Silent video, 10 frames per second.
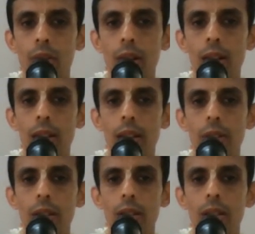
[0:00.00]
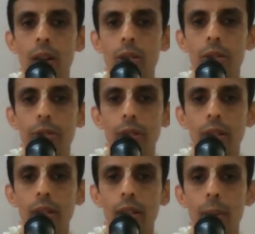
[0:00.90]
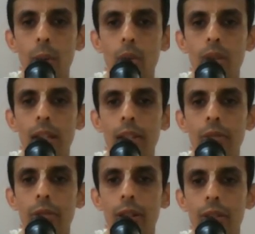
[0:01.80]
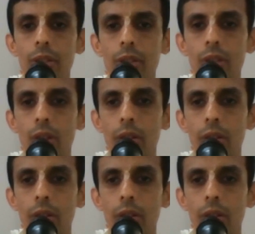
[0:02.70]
Still, he was doubtful about the influence